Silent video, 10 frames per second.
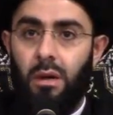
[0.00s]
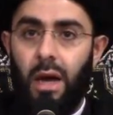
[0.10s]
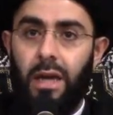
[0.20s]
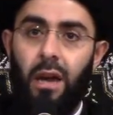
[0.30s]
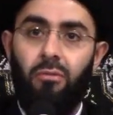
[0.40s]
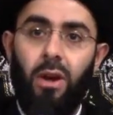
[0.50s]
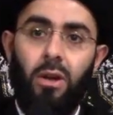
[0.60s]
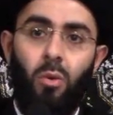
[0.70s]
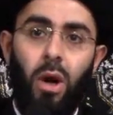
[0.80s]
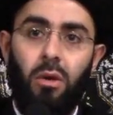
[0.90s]
I can't find
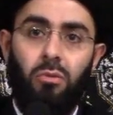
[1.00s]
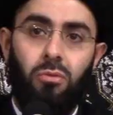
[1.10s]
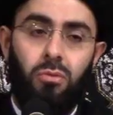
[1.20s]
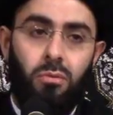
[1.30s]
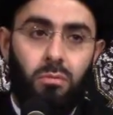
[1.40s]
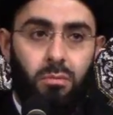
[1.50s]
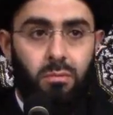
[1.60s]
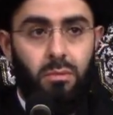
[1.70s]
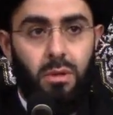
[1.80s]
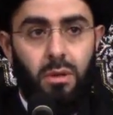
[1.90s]
a wife.
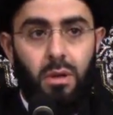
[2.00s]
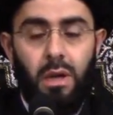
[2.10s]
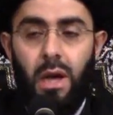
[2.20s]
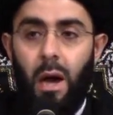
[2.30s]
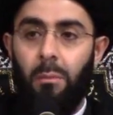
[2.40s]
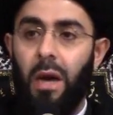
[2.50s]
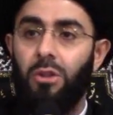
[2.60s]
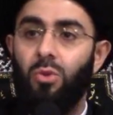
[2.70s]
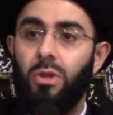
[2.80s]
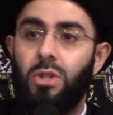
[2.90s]
I'm not
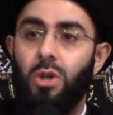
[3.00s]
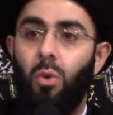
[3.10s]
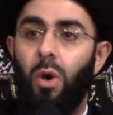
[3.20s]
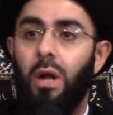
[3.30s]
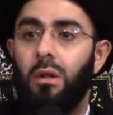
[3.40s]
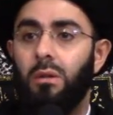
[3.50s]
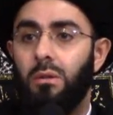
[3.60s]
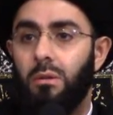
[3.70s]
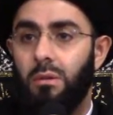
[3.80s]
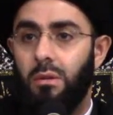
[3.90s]
doing so
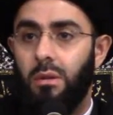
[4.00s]
well